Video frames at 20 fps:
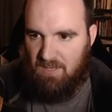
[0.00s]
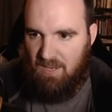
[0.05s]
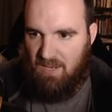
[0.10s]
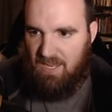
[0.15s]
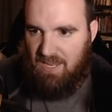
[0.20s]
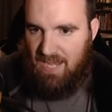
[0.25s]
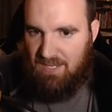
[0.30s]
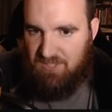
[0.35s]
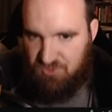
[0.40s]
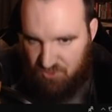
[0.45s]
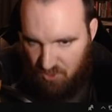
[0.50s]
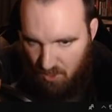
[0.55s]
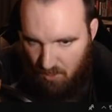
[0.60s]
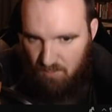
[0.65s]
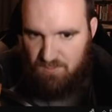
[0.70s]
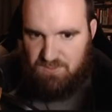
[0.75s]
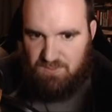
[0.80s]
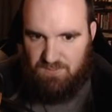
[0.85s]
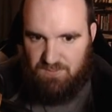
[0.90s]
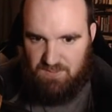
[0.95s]
It had Star
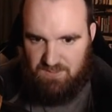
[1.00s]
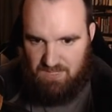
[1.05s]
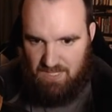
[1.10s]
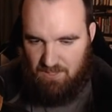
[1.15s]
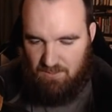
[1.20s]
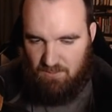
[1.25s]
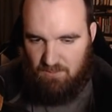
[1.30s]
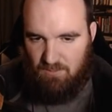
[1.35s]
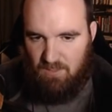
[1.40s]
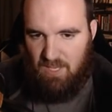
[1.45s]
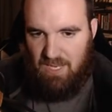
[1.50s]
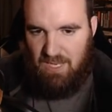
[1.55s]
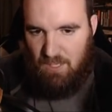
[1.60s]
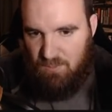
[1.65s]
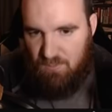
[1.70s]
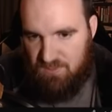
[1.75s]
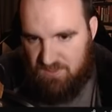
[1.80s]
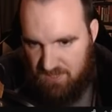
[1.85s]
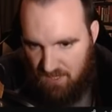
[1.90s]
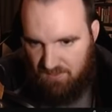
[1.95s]
Wars on the title. It
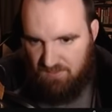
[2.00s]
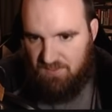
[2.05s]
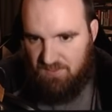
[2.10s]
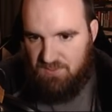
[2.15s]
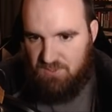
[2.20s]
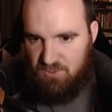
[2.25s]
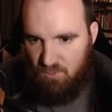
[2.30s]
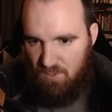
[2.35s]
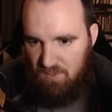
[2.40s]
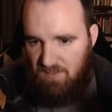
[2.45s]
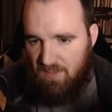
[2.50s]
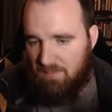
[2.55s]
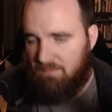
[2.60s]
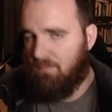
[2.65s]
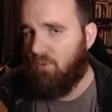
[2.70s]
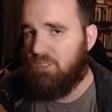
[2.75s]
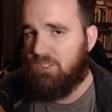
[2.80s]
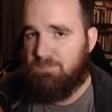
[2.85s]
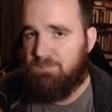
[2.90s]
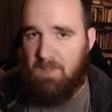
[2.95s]
was telling a story that
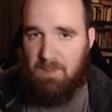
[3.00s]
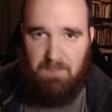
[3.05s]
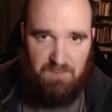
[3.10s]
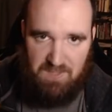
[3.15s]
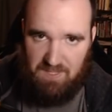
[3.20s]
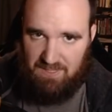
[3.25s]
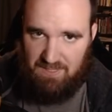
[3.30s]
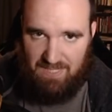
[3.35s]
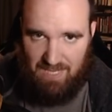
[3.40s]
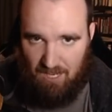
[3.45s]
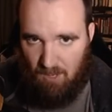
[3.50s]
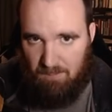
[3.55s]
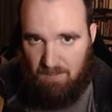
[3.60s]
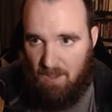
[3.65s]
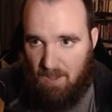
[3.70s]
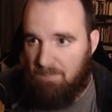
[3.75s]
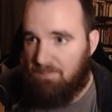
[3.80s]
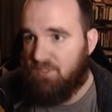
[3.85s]
most people didn't care about,